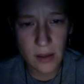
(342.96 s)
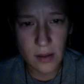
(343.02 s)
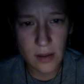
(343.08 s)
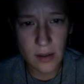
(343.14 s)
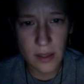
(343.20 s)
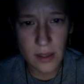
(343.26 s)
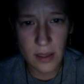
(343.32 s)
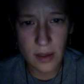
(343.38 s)

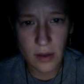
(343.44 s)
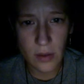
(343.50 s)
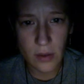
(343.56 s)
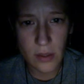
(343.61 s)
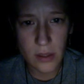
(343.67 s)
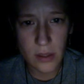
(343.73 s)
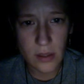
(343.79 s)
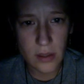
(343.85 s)
Thick
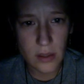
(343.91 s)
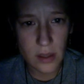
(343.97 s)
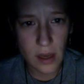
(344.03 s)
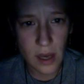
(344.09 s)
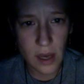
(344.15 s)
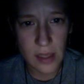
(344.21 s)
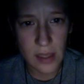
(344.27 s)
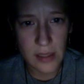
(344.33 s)
oak,
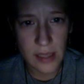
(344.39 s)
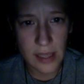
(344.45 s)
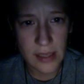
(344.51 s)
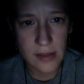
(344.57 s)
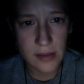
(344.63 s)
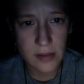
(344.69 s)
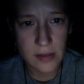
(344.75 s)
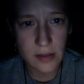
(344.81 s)
iron
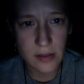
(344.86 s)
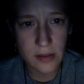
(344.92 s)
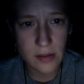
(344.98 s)
handle,